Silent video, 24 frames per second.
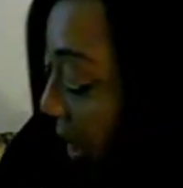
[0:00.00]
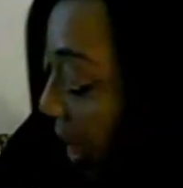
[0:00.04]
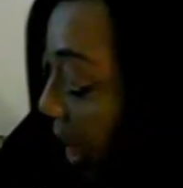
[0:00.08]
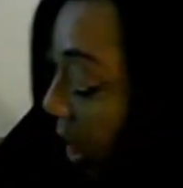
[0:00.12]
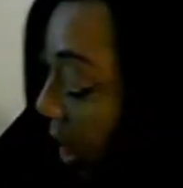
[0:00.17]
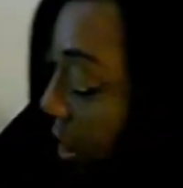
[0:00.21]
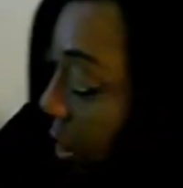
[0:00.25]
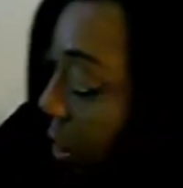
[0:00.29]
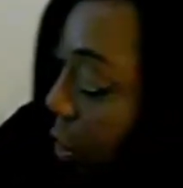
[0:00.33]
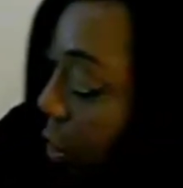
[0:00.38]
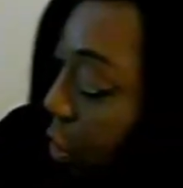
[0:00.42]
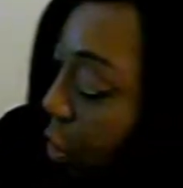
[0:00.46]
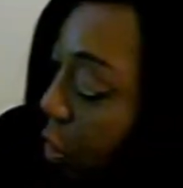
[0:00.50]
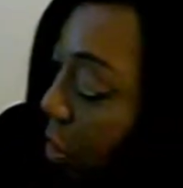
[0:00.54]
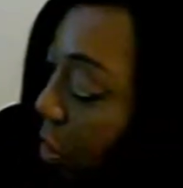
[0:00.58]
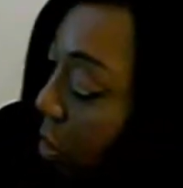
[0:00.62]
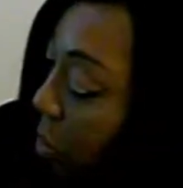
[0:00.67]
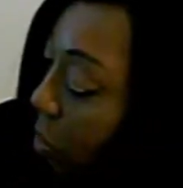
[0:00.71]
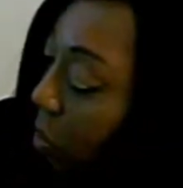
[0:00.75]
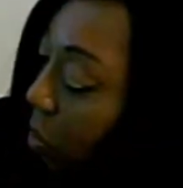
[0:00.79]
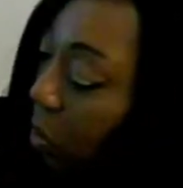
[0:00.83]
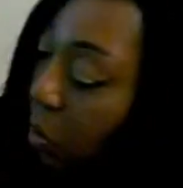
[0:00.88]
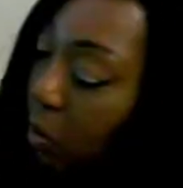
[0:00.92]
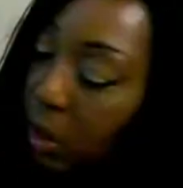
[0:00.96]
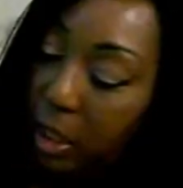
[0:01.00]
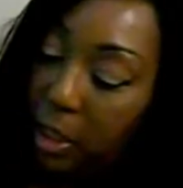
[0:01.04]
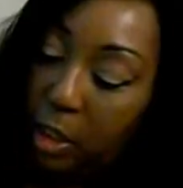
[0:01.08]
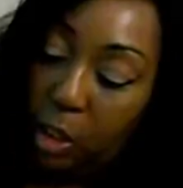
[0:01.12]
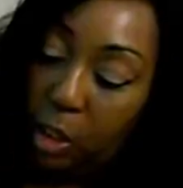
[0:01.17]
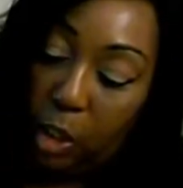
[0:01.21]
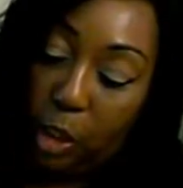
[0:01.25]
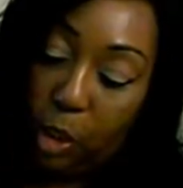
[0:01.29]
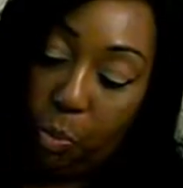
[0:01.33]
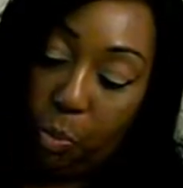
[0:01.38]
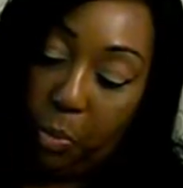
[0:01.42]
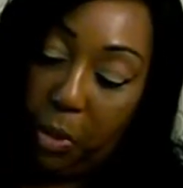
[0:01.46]
Dollar General, I
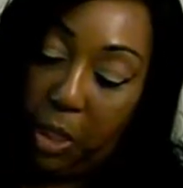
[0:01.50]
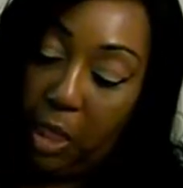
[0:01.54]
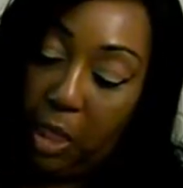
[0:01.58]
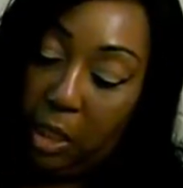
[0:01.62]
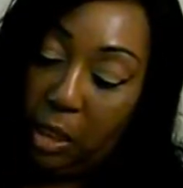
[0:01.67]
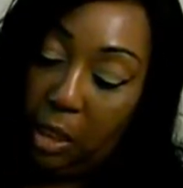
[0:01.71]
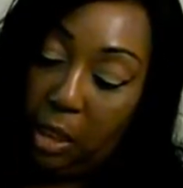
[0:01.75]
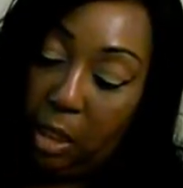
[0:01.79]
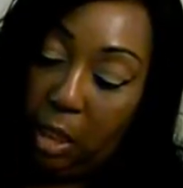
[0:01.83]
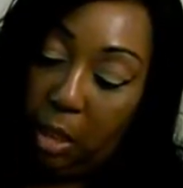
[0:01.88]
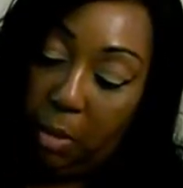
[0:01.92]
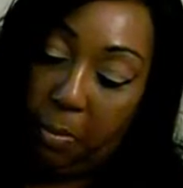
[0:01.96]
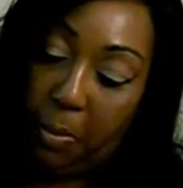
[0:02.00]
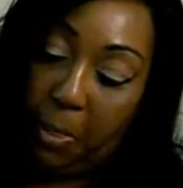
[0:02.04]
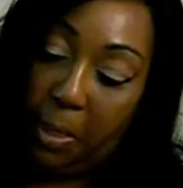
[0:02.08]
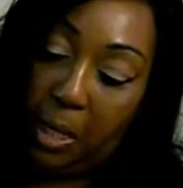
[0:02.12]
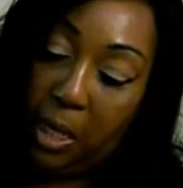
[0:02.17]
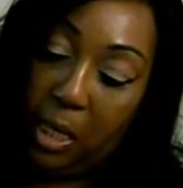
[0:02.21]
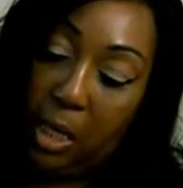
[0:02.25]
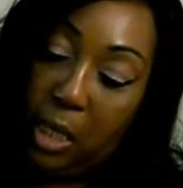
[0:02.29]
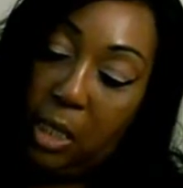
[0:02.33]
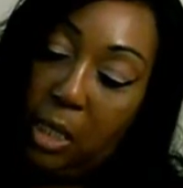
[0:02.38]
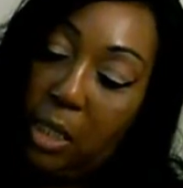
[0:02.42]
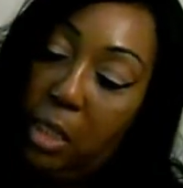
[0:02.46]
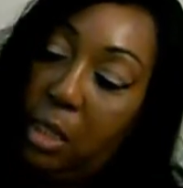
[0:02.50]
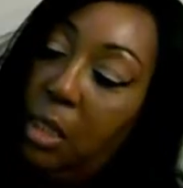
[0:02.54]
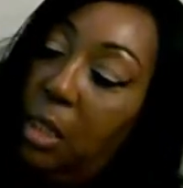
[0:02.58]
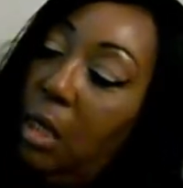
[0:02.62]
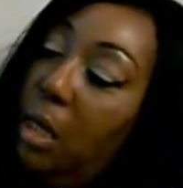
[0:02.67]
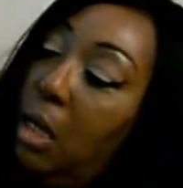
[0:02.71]
just picked up these